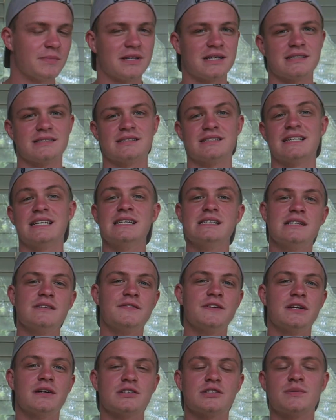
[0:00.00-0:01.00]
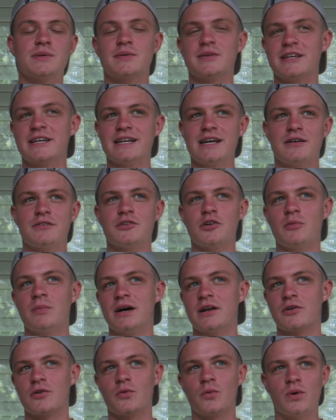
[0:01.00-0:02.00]
because it's an easy video I should be able to get out no
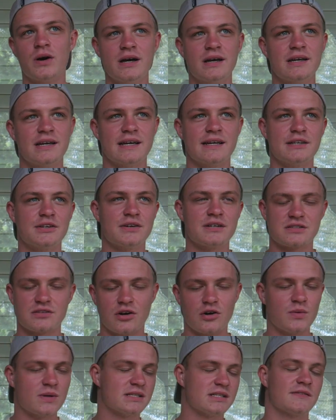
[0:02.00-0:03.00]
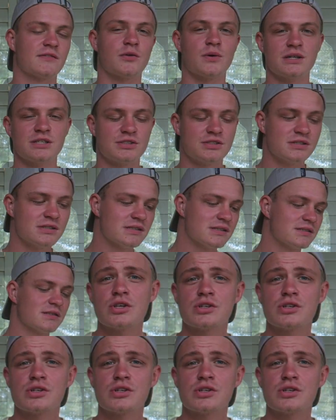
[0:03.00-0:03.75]
matter what, and you guys always have questions.